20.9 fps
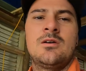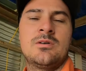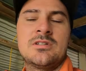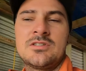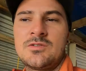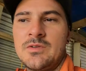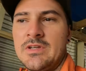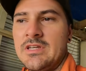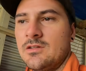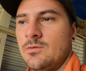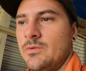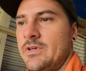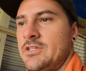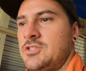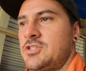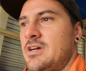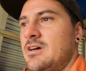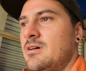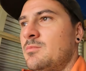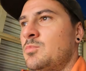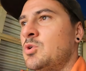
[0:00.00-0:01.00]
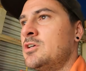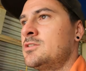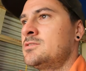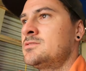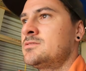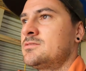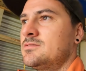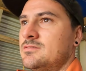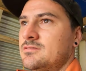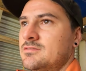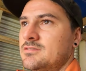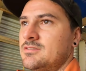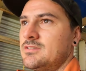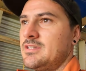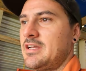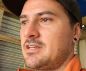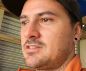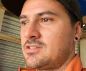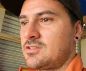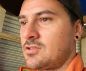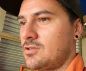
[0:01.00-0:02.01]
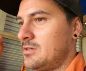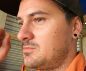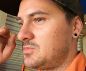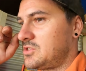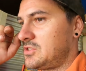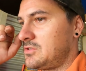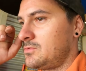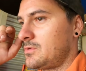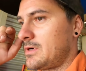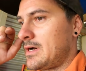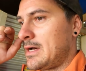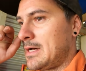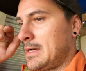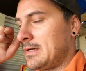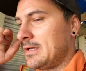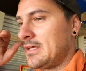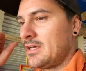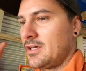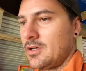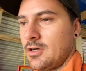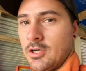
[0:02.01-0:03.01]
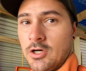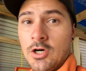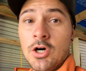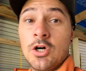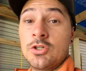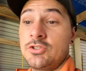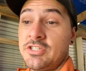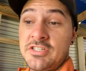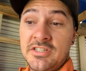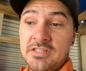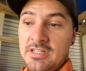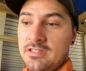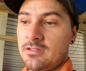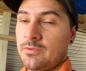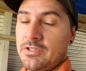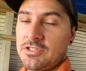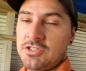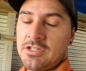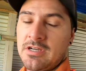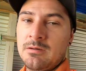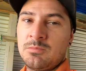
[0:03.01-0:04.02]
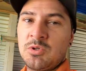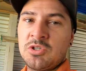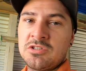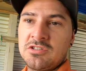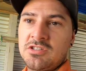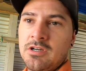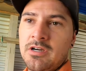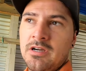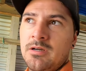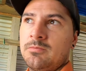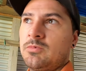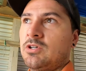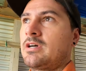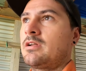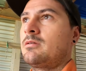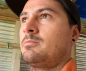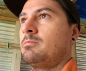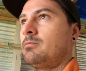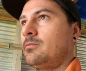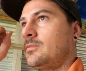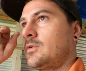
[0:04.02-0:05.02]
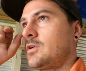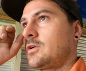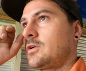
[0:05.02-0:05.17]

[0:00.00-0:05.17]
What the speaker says: Once we get the winch arm on, then it's time to I'll just sit the winch arm on. Sorry, I'm not gonna